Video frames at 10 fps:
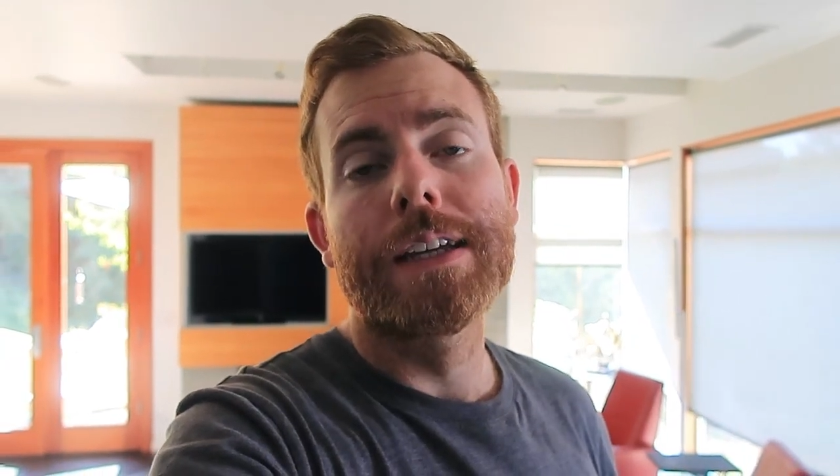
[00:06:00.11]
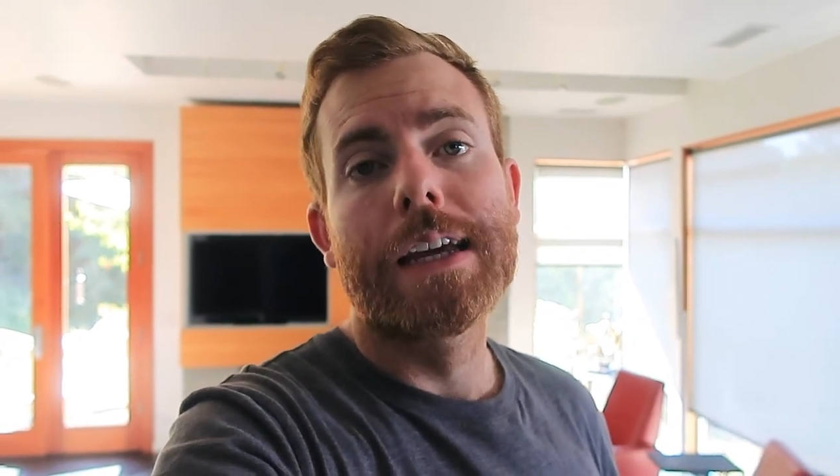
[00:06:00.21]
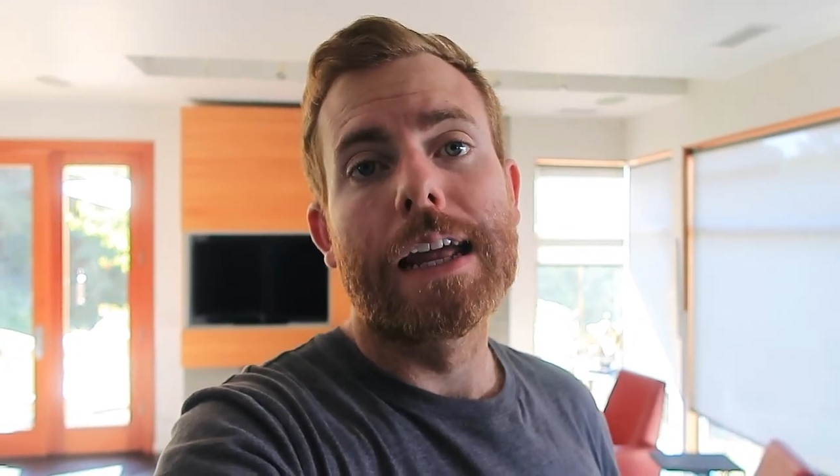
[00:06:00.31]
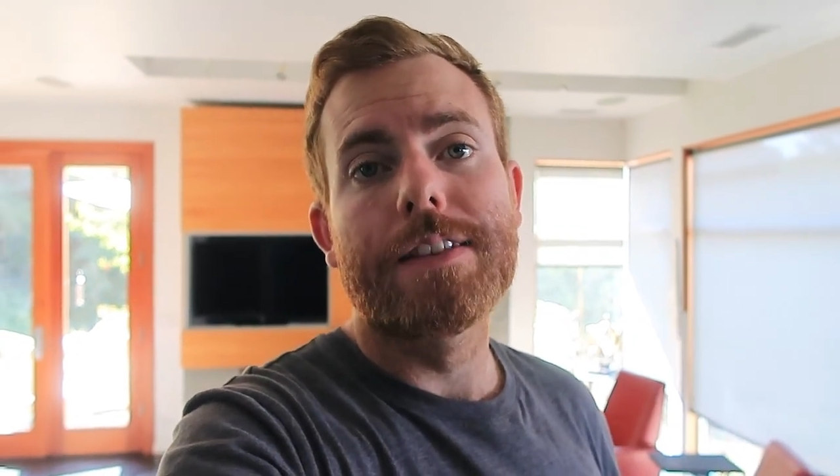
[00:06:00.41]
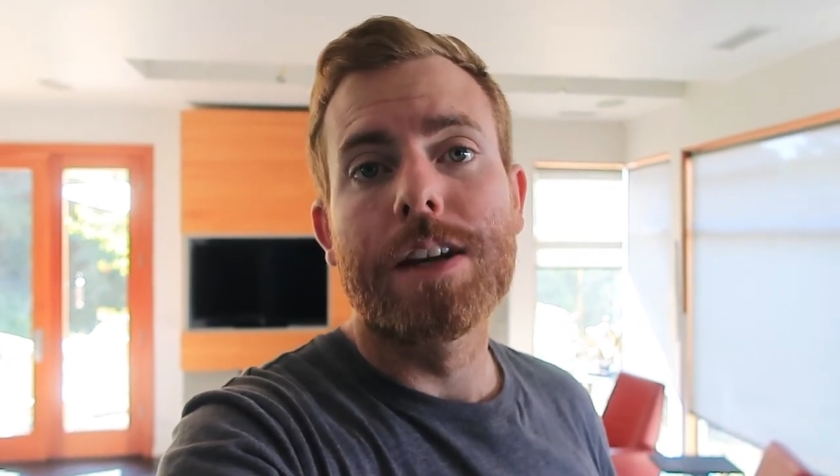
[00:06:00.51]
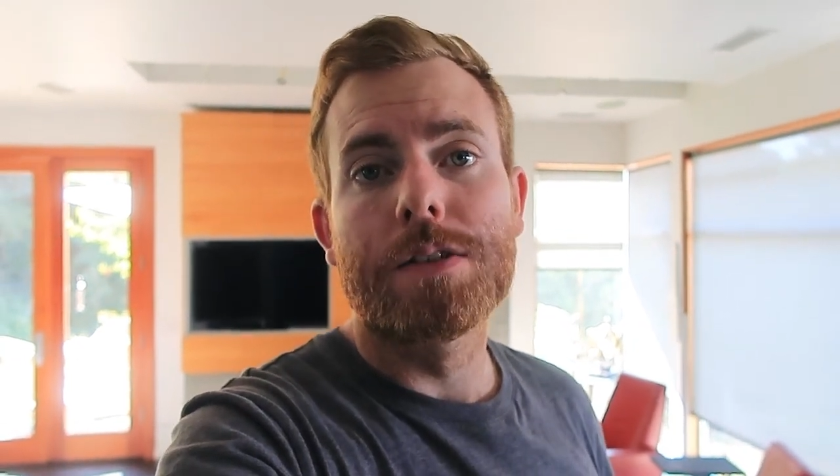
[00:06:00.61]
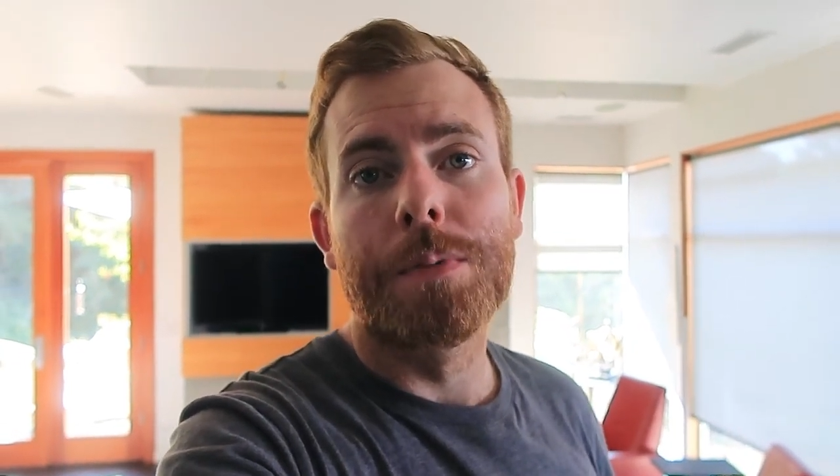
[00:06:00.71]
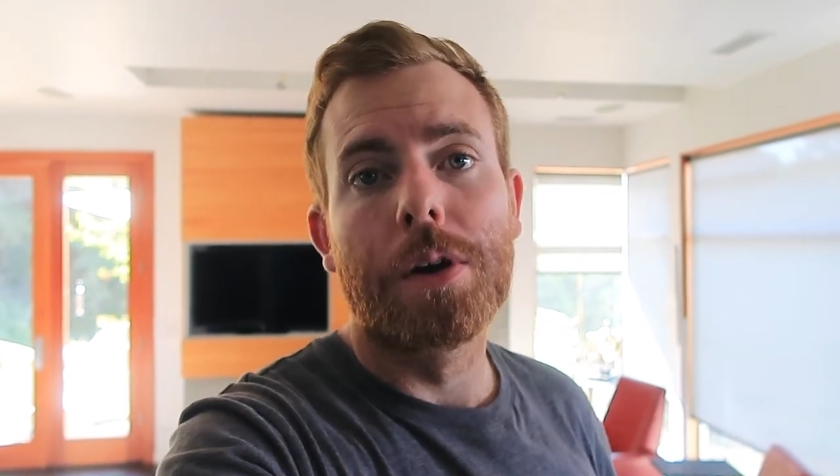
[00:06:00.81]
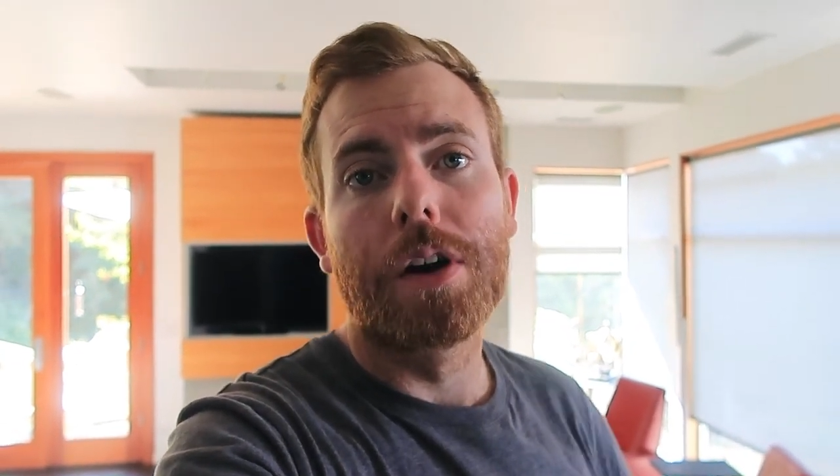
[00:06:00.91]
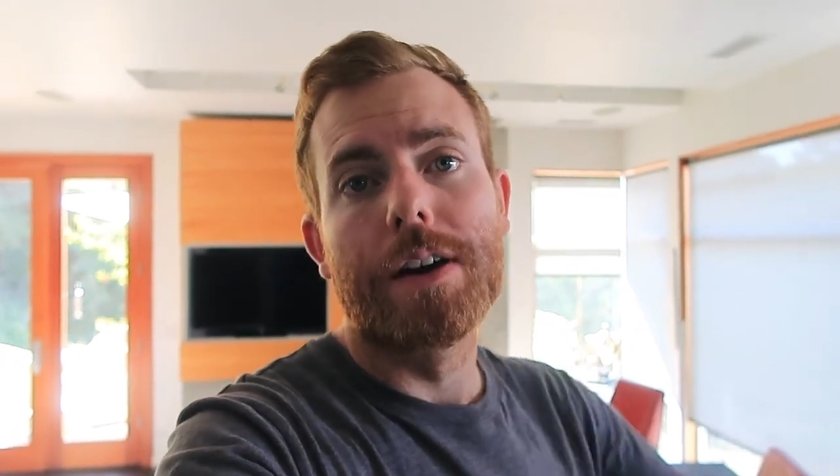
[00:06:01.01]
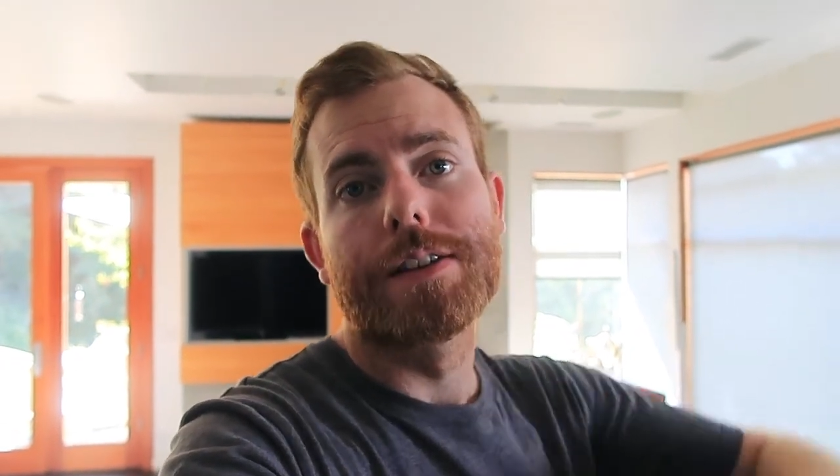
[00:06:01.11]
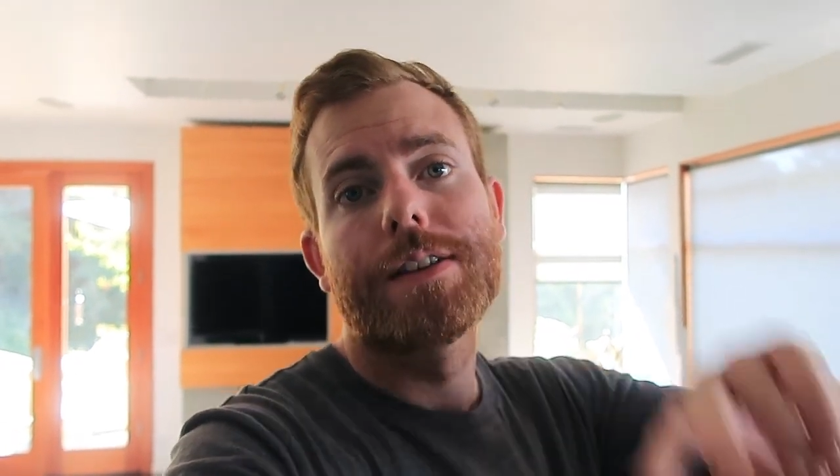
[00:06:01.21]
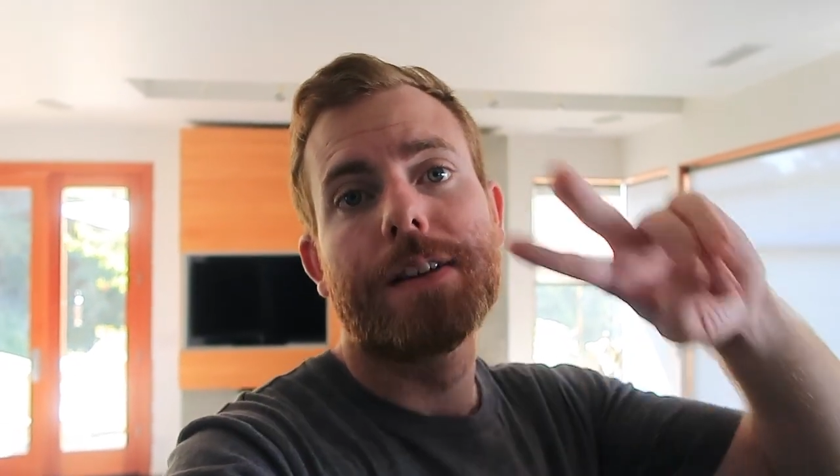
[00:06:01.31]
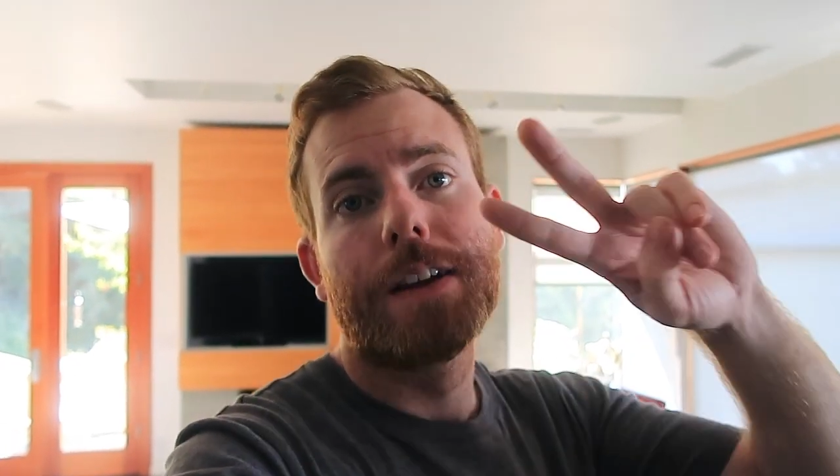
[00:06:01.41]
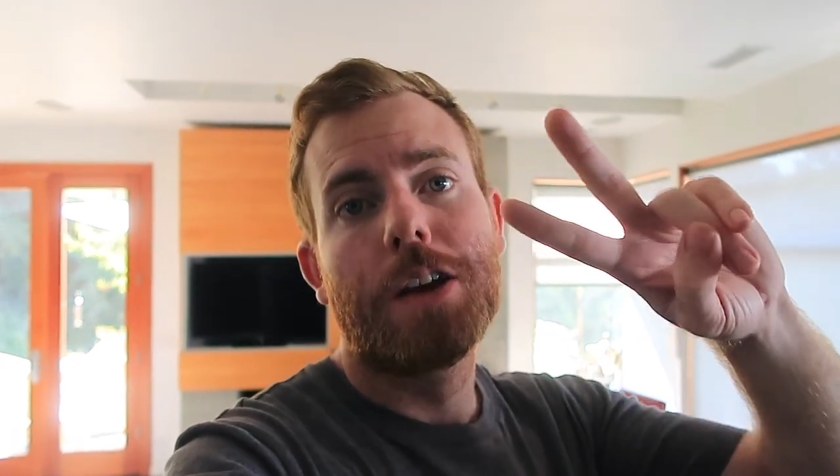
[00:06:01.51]
And until tomorrow,
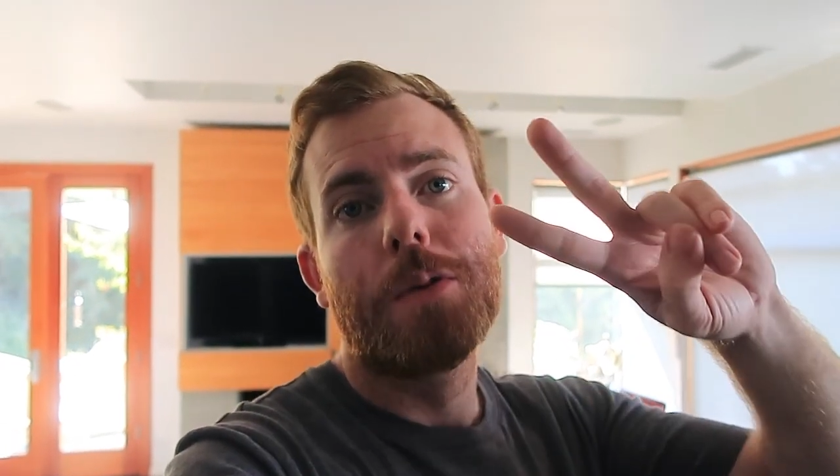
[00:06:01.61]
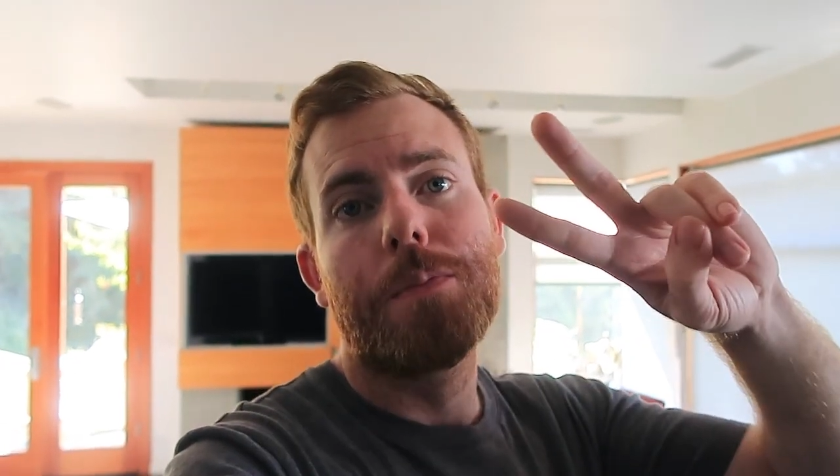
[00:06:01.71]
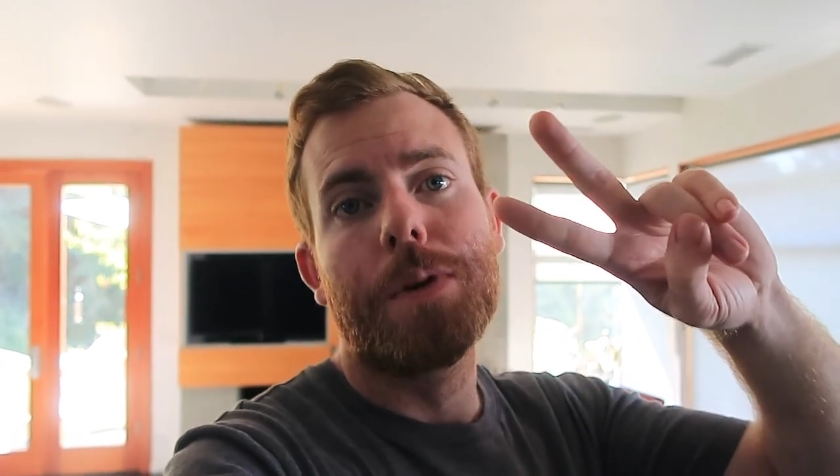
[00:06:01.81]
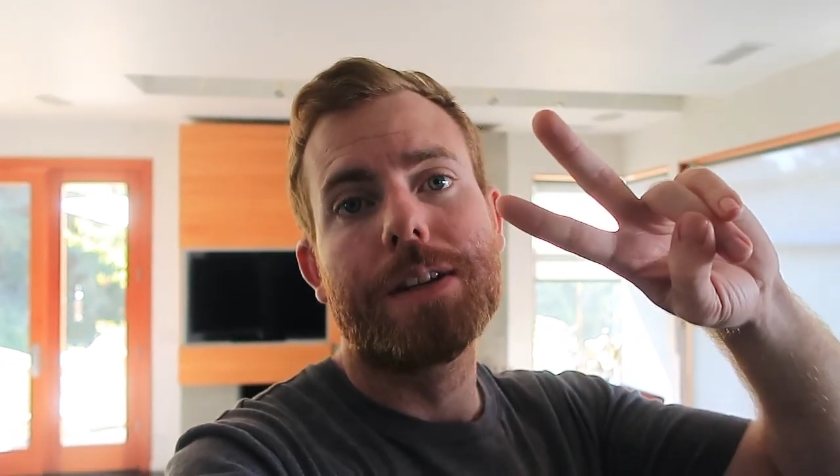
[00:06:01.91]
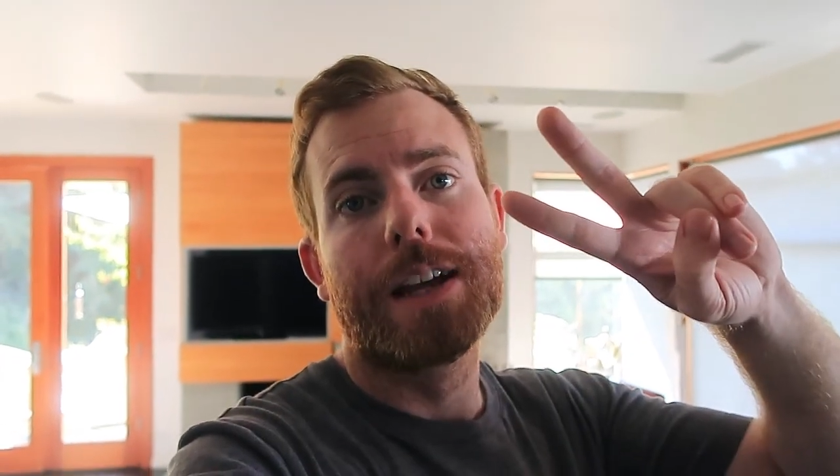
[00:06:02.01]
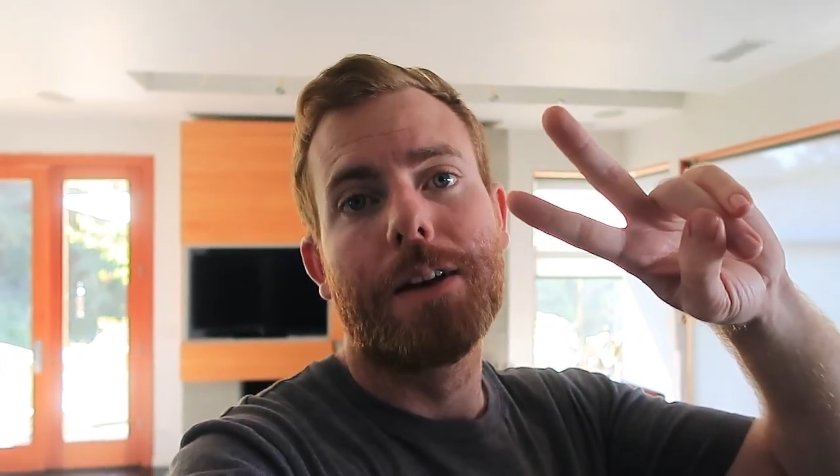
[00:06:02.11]
guys, peace